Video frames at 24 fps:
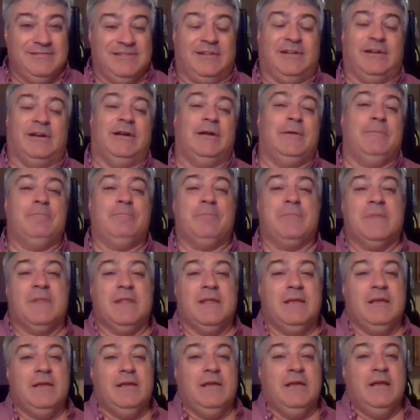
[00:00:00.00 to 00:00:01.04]
All right.
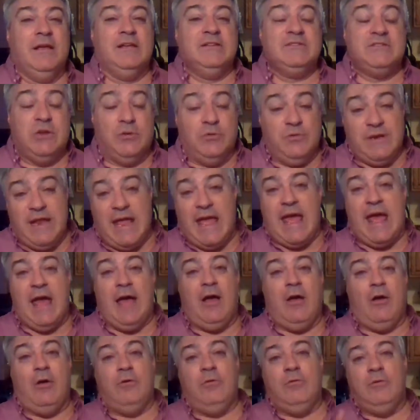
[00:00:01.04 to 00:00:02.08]
So
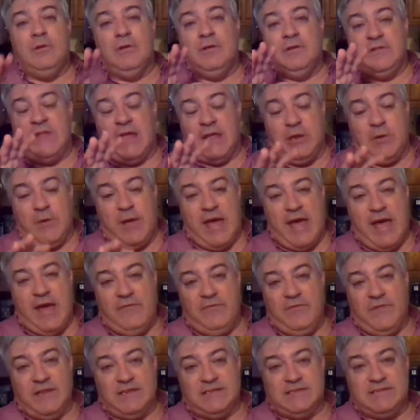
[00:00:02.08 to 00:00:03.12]
now that you
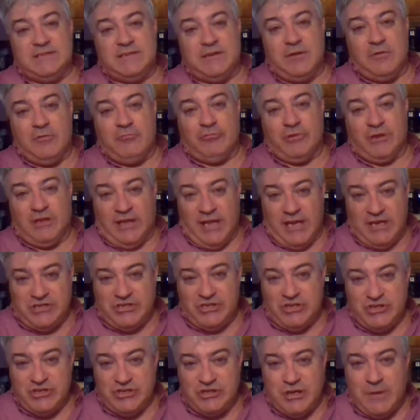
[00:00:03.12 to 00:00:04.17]
have this
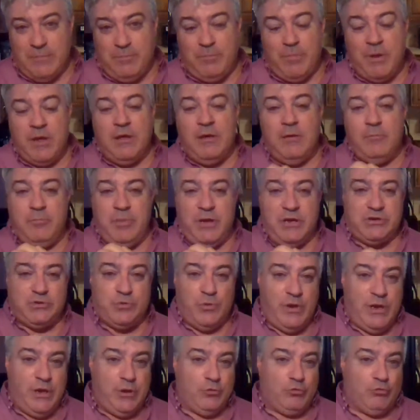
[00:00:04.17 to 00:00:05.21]
relationship
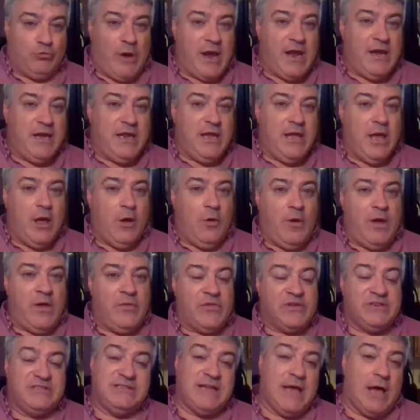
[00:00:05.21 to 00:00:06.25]
between radio
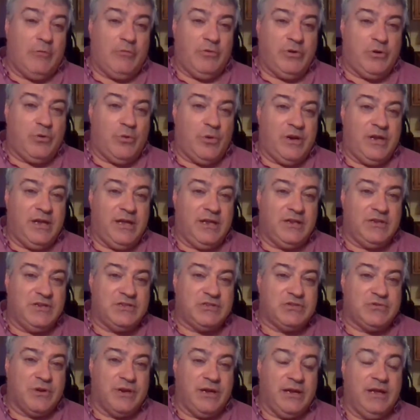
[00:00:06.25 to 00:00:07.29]
and the sound recording
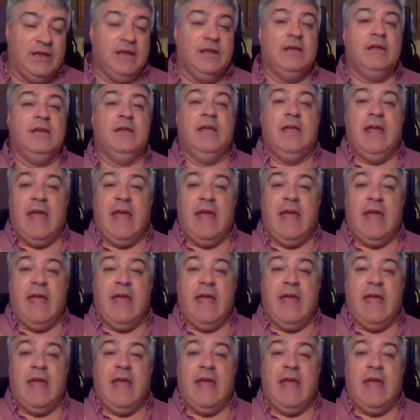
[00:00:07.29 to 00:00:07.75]
industry,